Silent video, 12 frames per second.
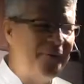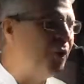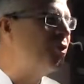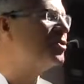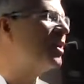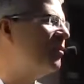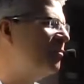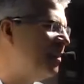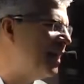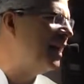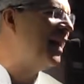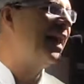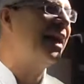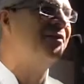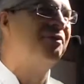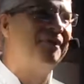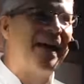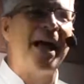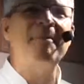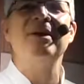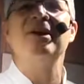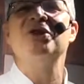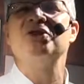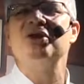folks have been a
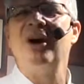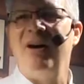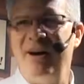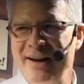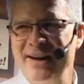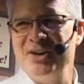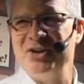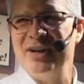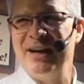fabulous audience